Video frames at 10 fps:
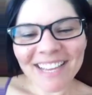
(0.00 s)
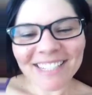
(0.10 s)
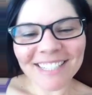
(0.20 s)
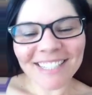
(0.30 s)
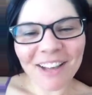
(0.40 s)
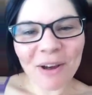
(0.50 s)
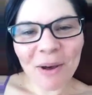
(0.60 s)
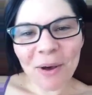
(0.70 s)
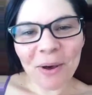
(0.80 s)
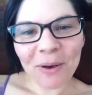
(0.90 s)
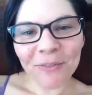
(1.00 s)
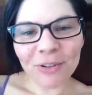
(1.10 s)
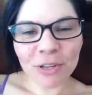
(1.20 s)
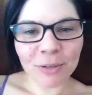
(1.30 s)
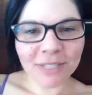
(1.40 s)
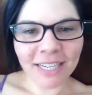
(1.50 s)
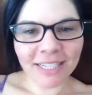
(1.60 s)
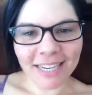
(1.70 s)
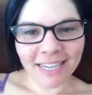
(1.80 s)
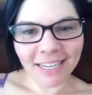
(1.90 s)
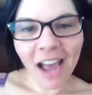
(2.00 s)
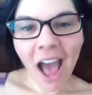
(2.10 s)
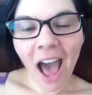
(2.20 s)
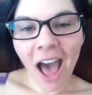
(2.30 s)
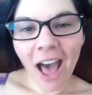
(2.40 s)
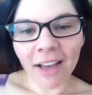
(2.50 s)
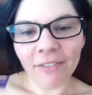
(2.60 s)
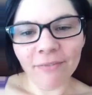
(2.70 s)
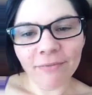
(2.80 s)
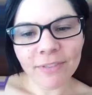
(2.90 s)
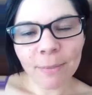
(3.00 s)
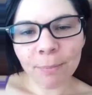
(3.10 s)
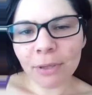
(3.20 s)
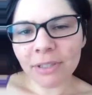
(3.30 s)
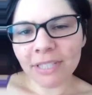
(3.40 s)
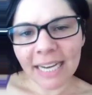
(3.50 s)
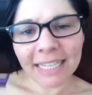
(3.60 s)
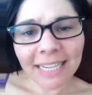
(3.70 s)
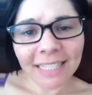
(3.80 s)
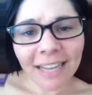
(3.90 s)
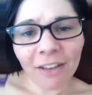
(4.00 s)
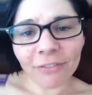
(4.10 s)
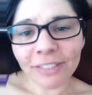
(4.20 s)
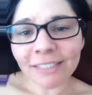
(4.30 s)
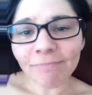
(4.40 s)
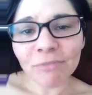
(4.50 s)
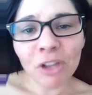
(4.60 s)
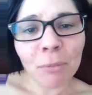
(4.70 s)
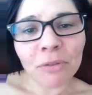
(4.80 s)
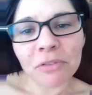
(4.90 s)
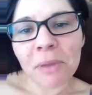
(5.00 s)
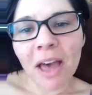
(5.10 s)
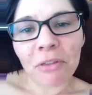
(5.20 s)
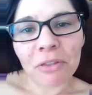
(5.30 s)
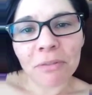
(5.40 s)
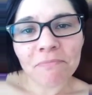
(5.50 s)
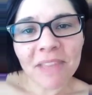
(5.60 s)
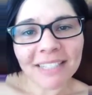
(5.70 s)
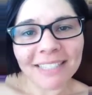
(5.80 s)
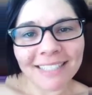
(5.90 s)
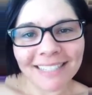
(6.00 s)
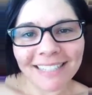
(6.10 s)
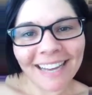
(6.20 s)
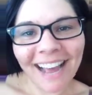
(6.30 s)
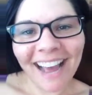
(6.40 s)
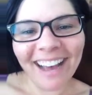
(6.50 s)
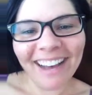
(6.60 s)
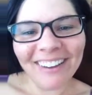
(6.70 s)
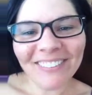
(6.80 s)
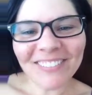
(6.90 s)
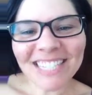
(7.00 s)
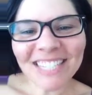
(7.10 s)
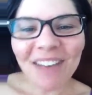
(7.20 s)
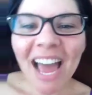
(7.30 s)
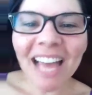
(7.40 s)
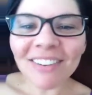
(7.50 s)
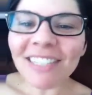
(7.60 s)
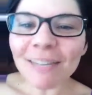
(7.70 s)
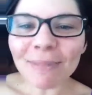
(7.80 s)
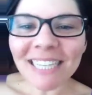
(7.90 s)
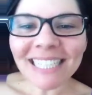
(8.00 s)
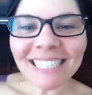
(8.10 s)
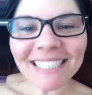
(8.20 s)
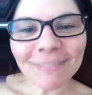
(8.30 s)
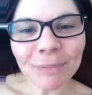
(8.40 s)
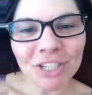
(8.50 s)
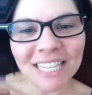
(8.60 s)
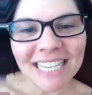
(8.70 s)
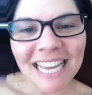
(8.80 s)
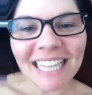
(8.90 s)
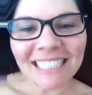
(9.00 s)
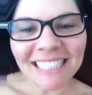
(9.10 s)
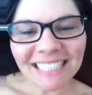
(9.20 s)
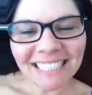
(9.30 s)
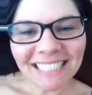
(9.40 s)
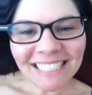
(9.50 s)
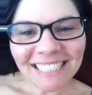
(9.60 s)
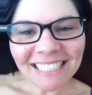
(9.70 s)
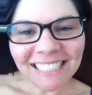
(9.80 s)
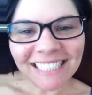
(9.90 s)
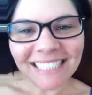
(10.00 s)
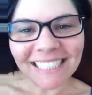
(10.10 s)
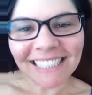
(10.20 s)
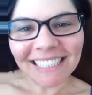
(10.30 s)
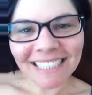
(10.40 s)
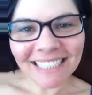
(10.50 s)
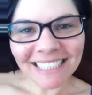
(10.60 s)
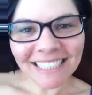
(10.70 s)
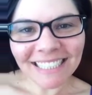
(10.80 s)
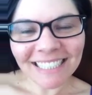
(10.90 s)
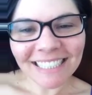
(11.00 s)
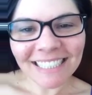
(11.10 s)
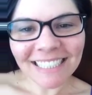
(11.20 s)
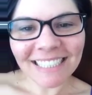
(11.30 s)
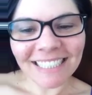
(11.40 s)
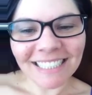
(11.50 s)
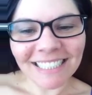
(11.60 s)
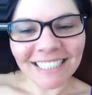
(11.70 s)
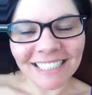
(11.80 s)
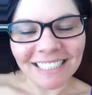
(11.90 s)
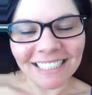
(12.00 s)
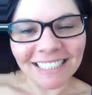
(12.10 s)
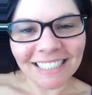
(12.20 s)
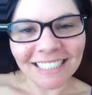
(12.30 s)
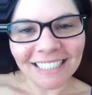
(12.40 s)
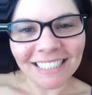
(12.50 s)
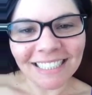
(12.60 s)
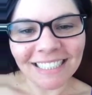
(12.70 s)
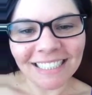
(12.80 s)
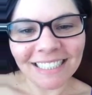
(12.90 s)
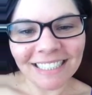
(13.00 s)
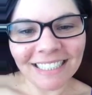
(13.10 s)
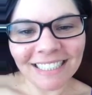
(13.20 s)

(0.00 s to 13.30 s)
so ventriloquist technique. Simple technique stuff. Don't move your mouth. That's easy. Smile really big. Put your teeth together and just talk. So that